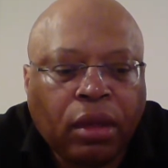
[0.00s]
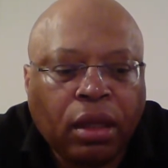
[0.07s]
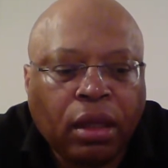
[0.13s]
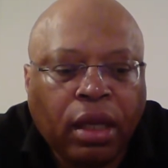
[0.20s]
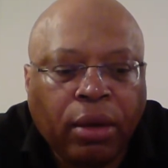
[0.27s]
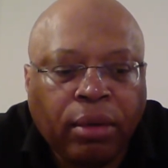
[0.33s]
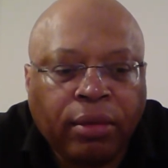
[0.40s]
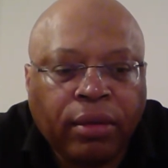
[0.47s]

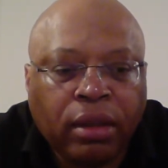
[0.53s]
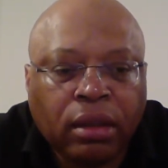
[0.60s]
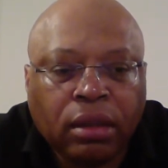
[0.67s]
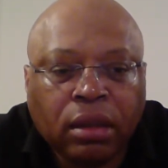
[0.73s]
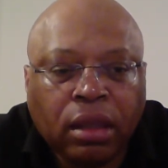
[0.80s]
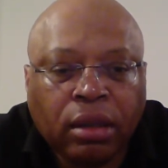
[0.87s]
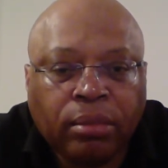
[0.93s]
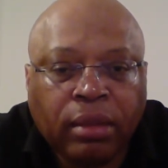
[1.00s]
However,
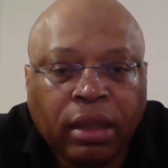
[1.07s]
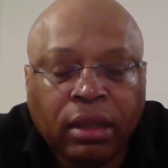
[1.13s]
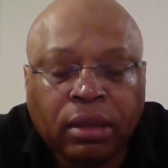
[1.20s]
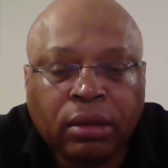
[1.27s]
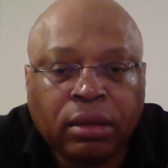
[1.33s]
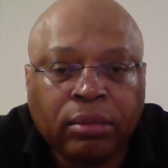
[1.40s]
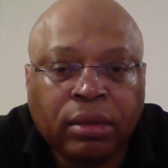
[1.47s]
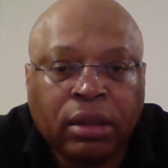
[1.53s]

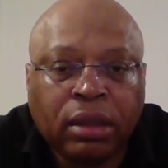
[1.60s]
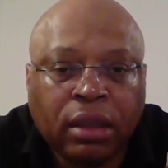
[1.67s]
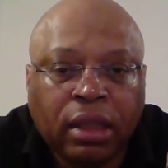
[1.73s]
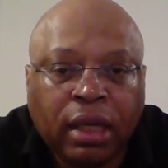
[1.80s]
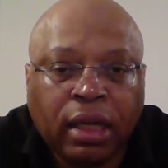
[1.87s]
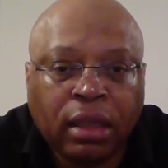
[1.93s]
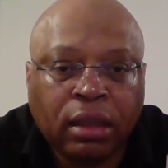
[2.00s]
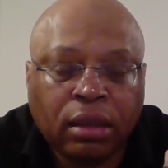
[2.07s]
A2Dominion
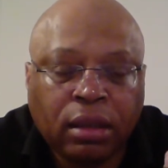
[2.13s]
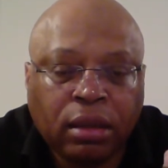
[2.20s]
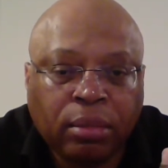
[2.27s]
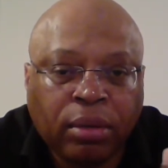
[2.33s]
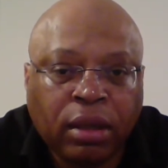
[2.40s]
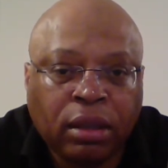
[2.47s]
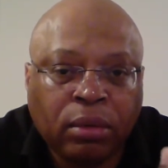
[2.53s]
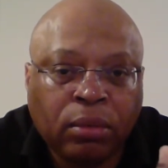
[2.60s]
had the
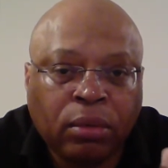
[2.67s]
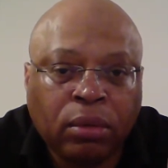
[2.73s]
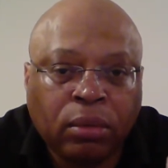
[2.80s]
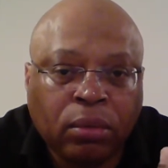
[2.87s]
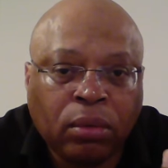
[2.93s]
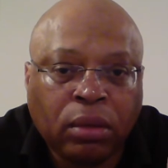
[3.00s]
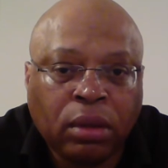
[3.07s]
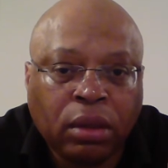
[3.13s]
Party Wall
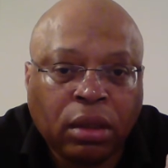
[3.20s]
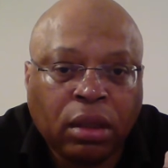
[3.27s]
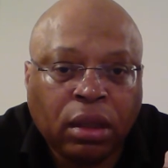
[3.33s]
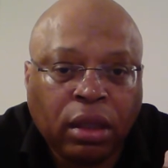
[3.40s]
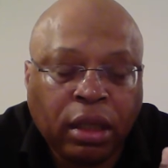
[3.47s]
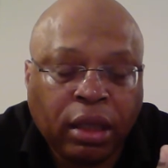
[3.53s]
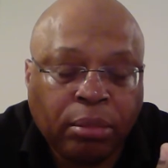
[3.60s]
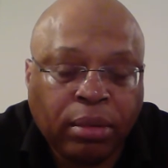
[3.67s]
Award
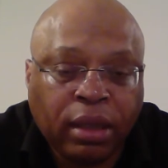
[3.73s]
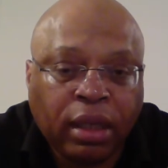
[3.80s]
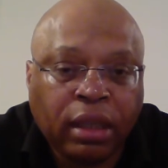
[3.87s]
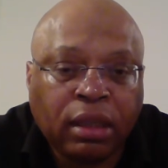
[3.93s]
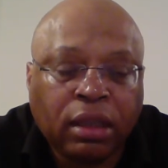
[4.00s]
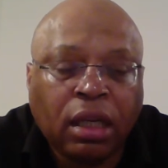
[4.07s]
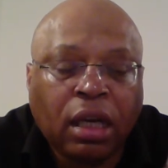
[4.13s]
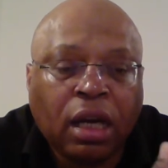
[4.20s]
in
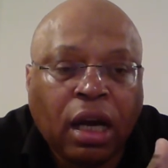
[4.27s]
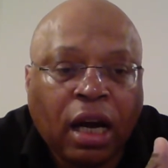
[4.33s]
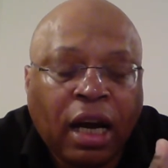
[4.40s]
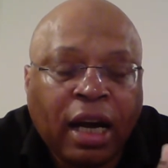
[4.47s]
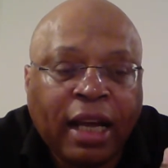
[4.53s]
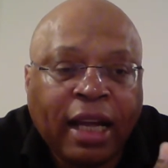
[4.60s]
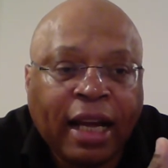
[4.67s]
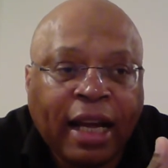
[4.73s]
place.
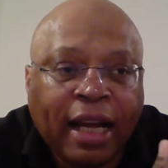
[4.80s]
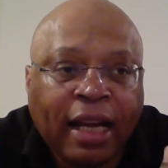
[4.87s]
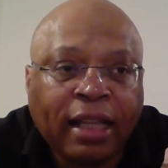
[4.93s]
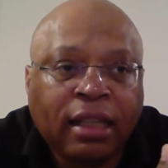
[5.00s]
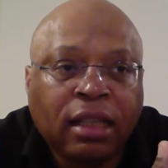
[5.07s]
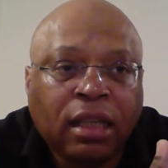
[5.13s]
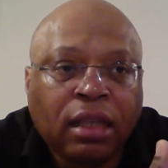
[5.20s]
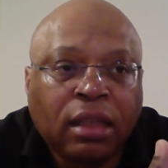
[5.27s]
I
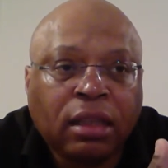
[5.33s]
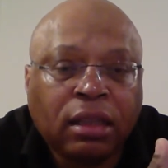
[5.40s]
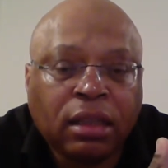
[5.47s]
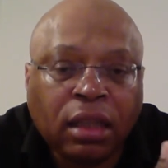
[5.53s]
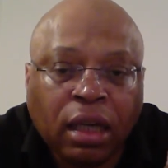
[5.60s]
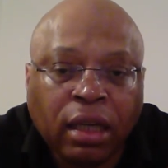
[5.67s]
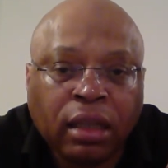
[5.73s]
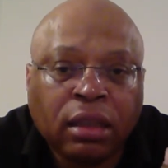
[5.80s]
had
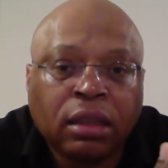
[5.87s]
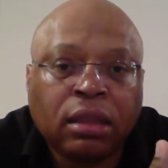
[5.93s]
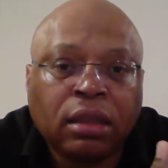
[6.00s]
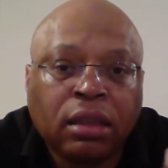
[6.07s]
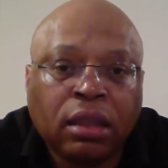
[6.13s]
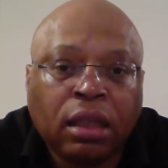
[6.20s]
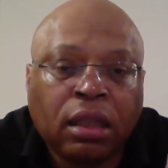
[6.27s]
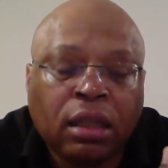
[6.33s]
signed
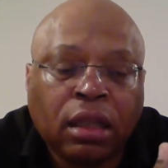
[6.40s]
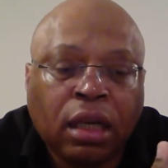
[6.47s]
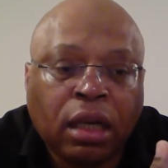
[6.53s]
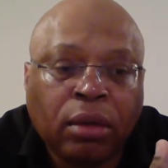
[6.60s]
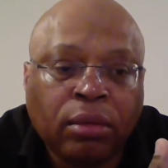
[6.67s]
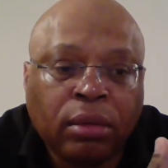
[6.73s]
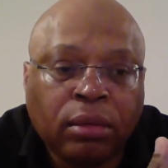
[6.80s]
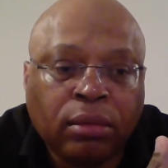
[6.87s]
saying that I
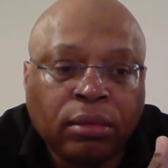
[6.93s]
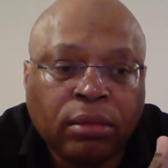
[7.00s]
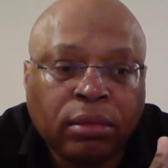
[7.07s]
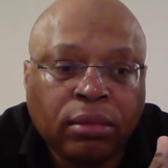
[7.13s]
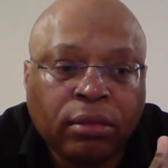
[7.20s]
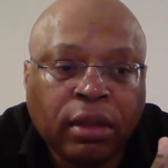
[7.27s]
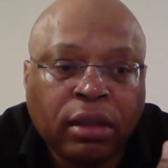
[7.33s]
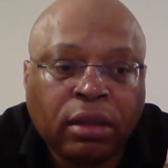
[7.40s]
would
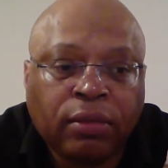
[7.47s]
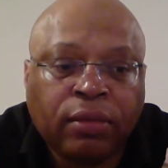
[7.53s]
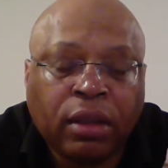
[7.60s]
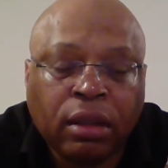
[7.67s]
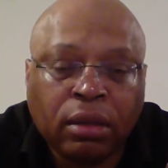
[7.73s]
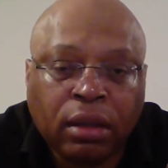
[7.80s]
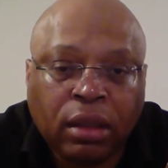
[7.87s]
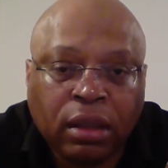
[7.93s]

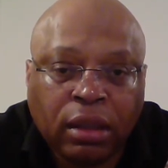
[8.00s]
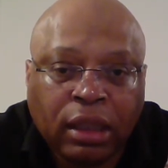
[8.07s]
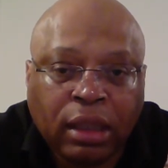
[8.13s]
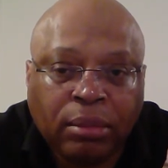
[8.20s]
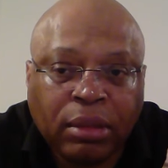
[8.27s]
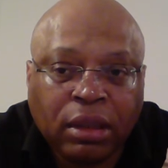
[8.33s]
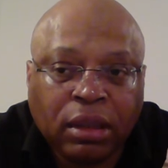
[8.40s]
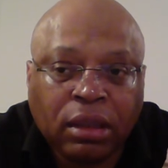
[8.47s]
rectify any
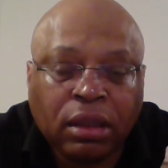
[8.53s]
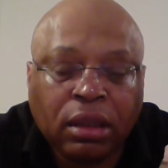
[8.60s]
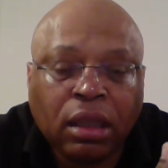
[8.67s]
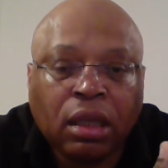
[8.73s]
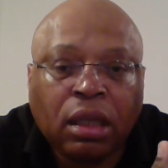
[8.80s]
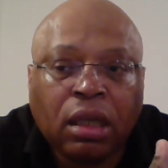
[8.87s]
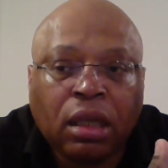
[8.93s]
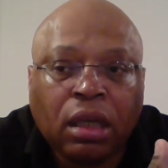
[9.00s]
damages,
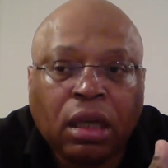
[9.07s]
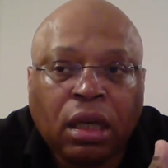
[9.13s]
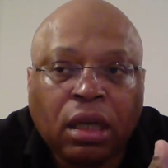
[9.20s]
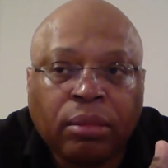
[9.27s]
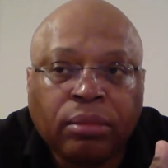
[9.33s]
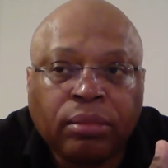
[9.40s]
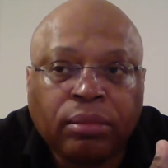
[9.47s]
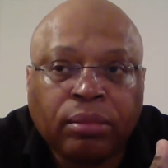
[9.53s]

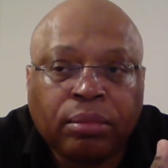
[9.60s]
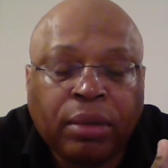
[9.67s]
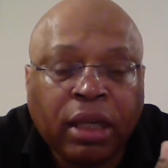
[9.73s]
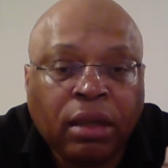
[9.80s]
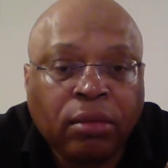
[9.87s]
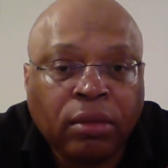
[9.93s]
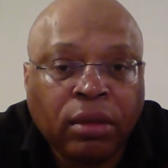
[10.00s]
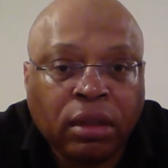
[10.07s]

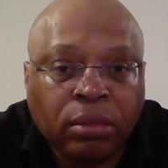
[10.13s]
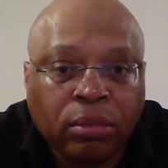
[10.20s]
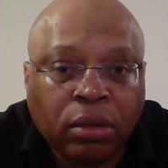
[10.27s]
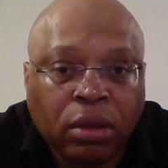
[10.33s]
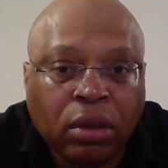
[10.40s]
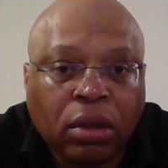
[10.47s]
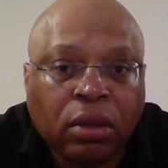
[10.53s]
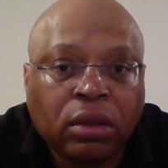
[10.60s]
pay reasonable
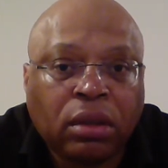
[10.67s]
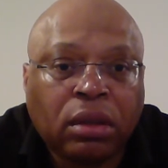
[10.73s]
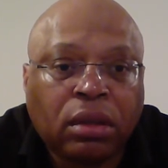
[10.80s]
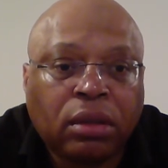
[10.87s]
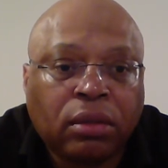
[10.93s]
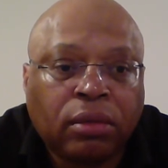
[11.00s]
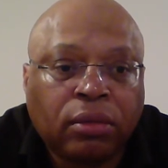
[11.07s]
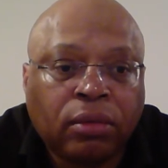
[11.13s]

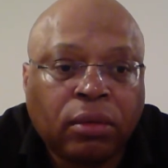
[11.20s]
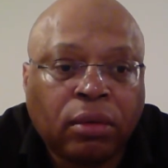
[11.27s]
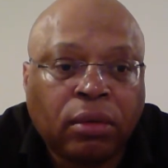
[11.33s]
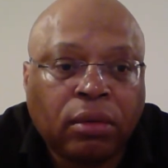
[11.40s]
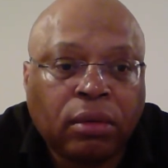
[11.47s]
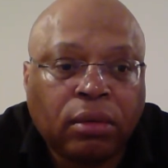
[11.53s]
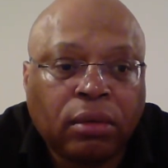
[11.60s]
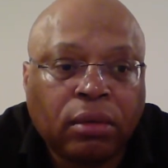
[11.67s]
costs
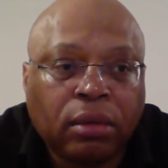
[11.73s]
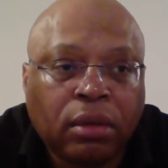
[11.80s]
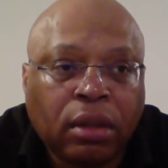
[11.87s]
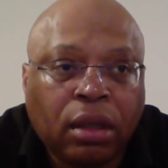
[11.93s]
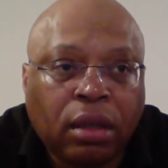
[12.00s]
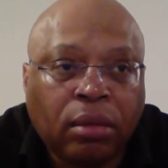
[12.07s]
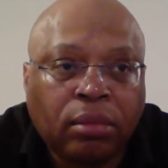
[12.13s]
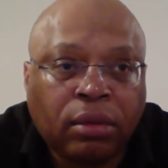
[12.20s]
for
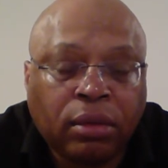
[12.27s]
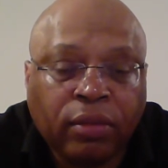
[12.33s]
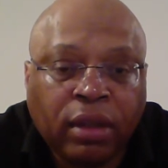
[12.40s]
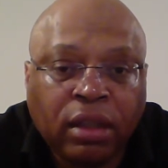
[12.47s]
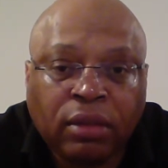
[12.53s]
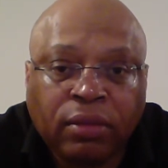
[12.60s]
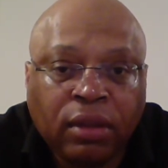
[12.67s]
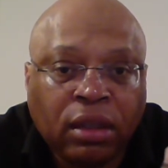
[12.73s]

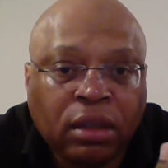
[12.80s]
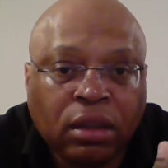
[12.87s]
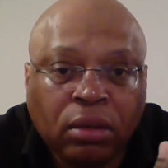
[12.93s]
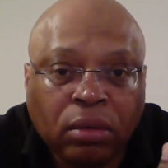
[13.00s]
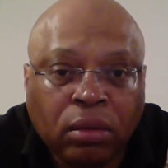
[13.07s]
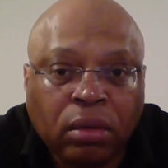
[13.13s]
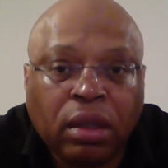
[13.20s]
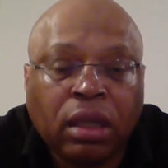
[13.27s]
surveyor's fees and
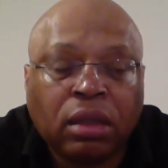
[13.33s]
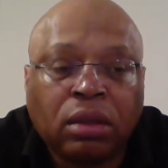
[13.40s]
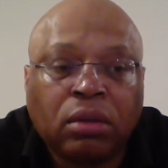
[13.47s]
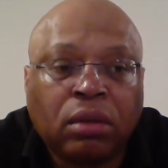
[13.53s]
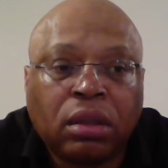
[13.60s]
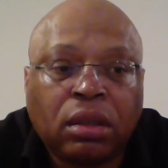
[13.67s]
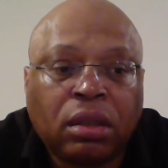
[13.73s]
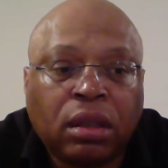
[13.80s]
all that
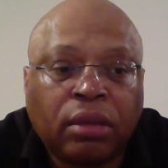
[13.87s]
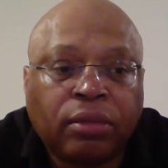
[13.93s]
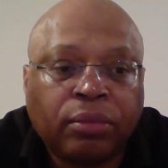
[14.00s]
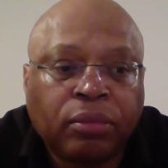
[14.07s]
sort of stuff.